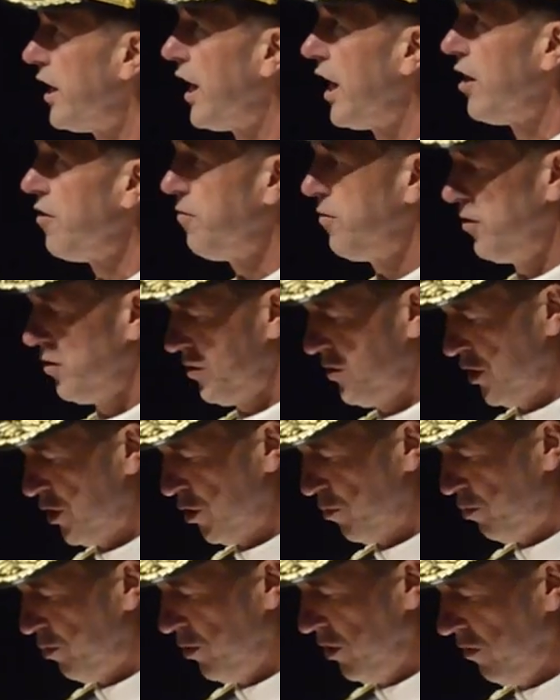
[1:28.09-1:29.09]
Dana and I feel
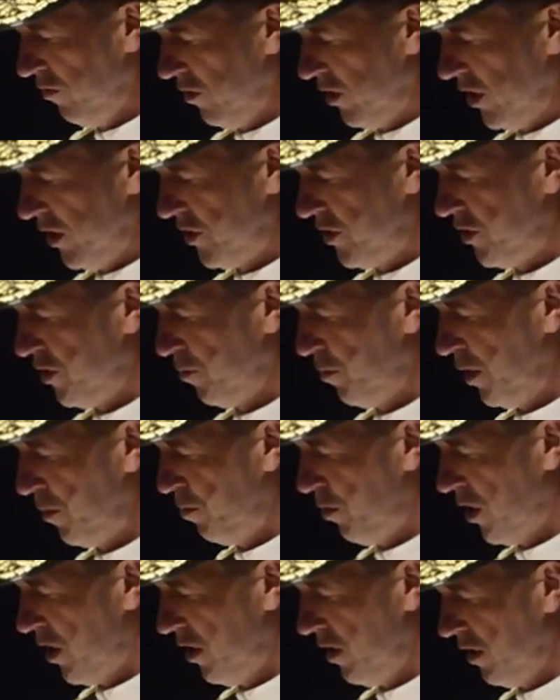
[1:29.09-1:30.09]
such a privilege to
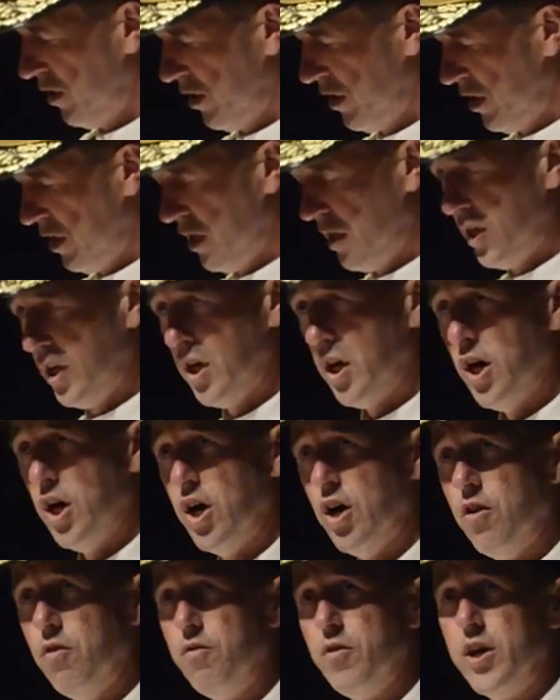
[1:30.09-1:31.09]
be part
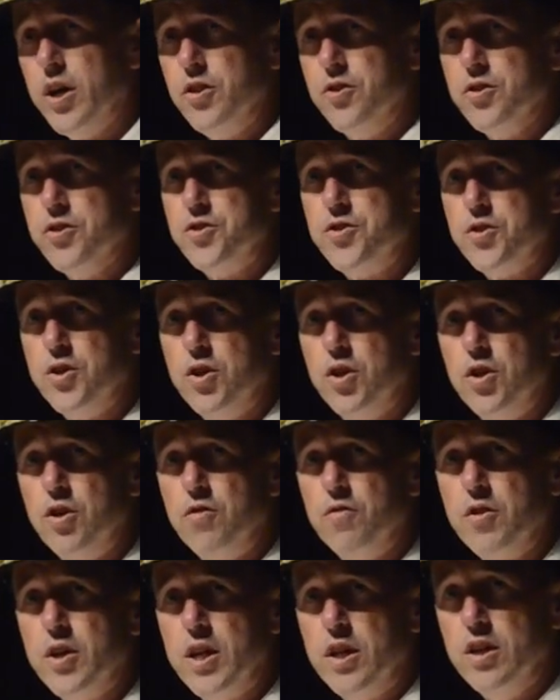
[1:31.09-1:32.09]
of and to
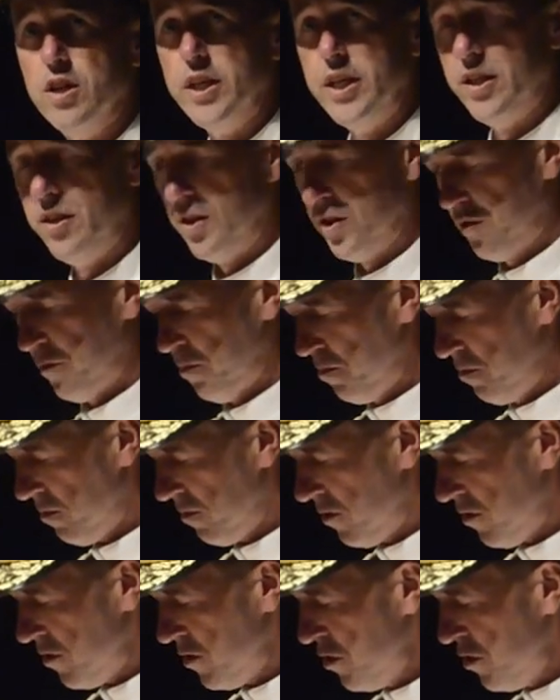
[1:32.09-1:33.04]
serve and lead this